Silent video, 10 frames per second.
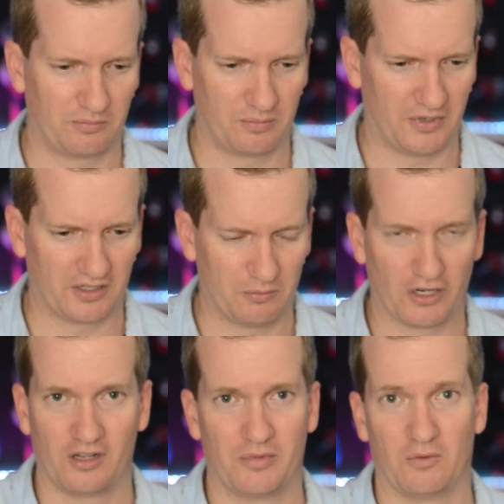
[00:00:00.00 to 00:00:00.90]
but they might
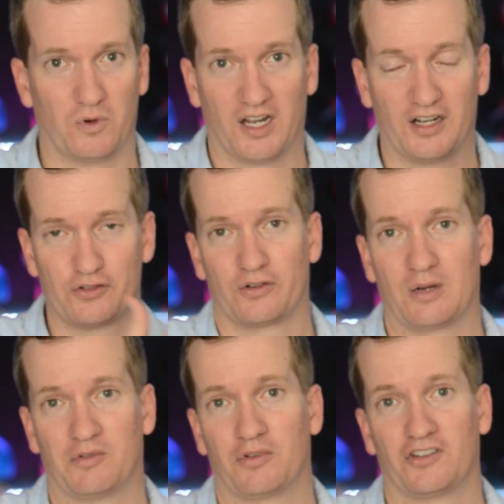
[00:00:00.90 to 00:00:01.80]
only be 100
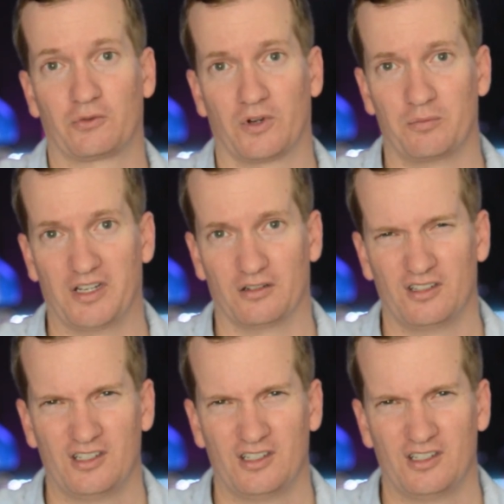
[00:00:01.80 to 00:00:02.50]
grams per square meter.